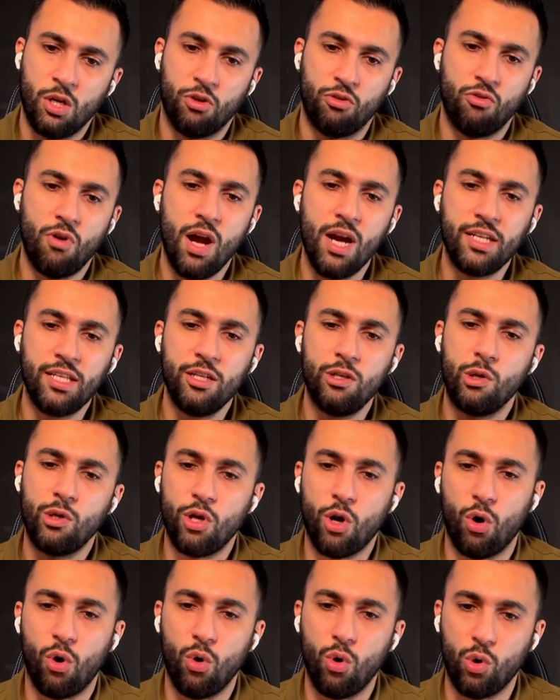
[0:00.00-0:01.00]
Riding on
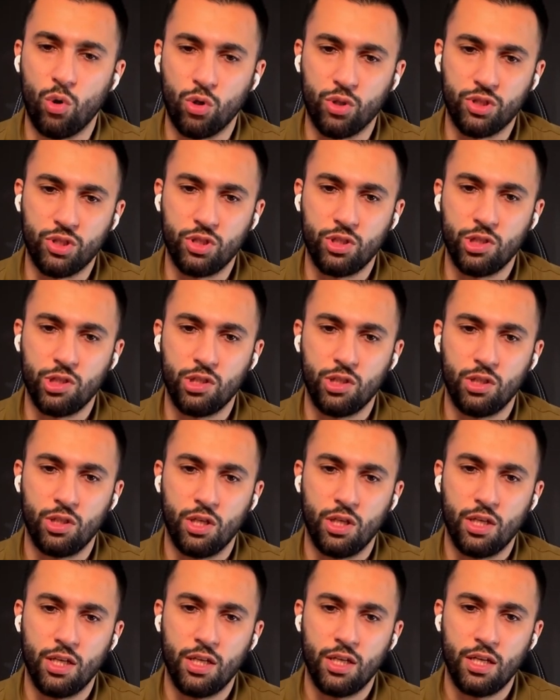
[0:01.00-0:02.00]
a horse
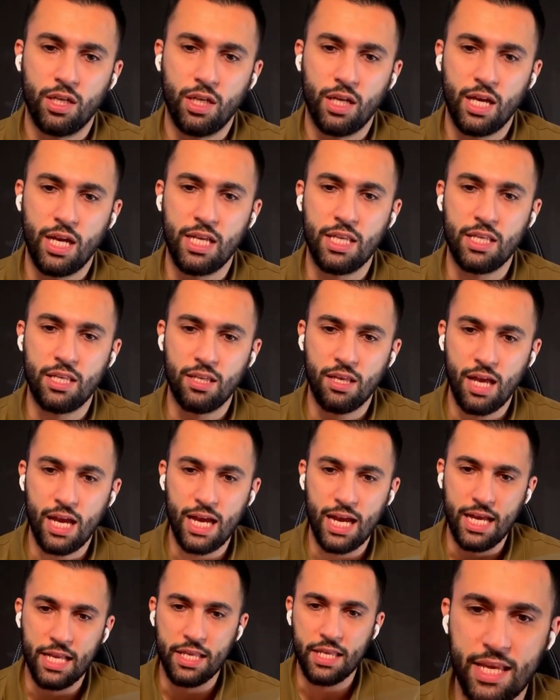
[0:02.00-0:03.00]
in
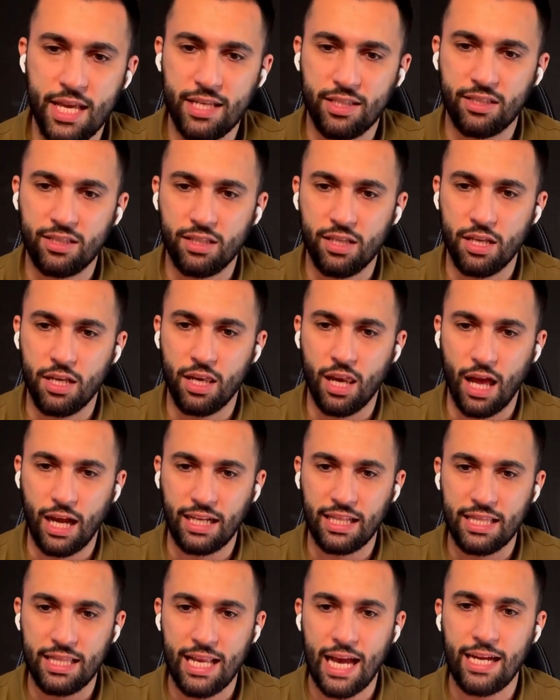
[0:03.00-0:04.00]
in this like
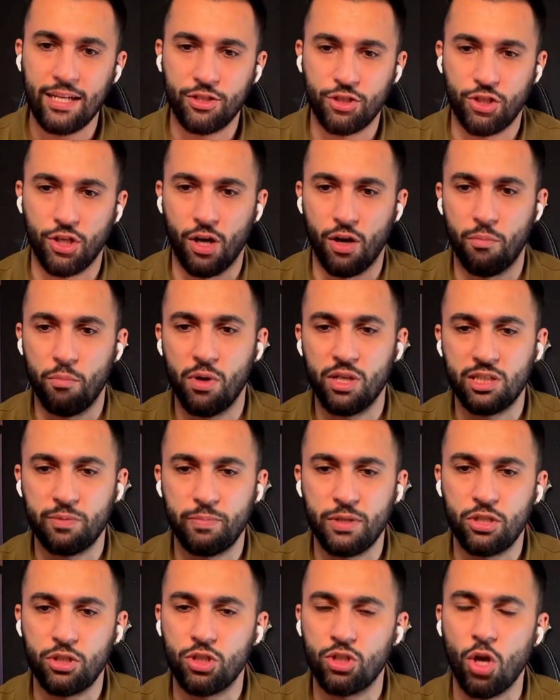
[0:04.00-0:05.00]
nature must
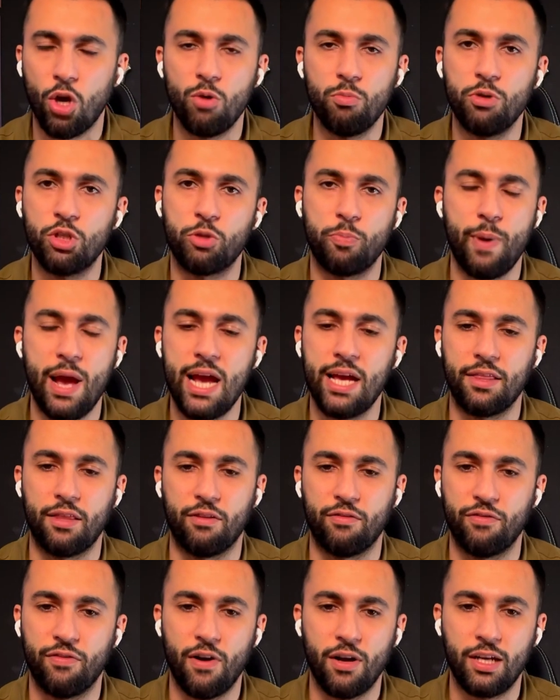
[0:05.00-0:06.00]
be so much better
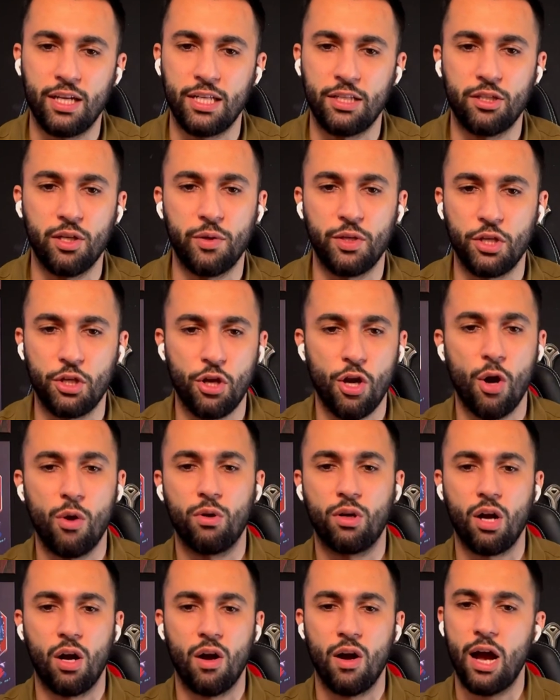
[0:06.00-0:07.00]
than fucking doing
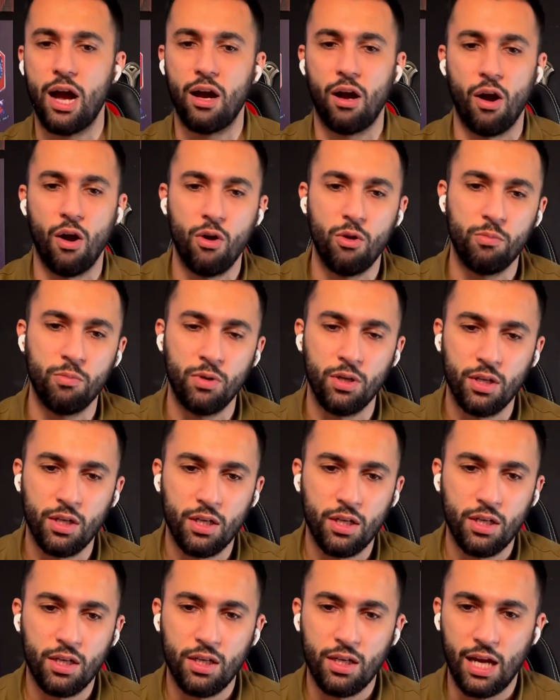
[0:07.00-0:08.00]
yoga at home
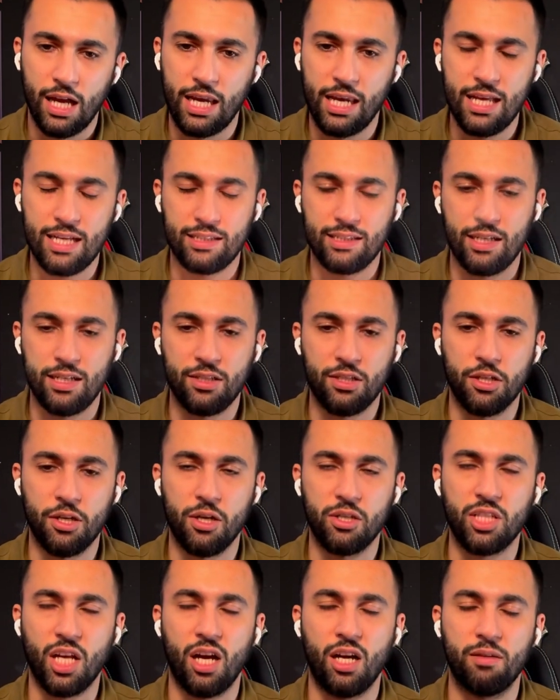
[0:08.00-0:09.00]
and listening to
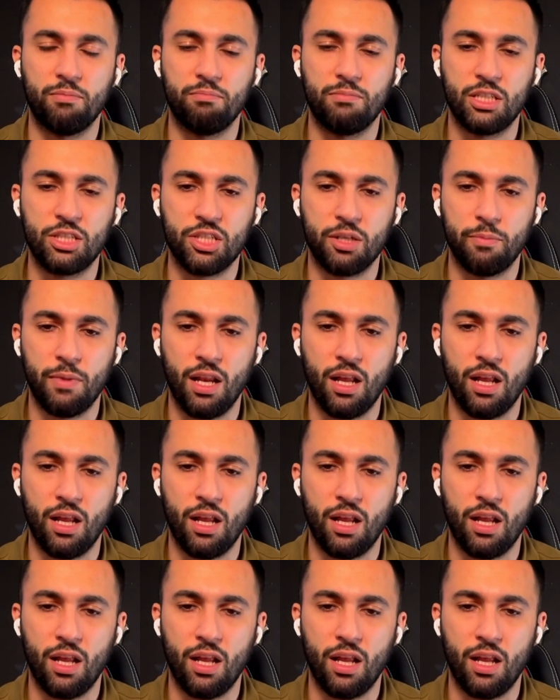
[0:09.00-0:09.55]
those hum music.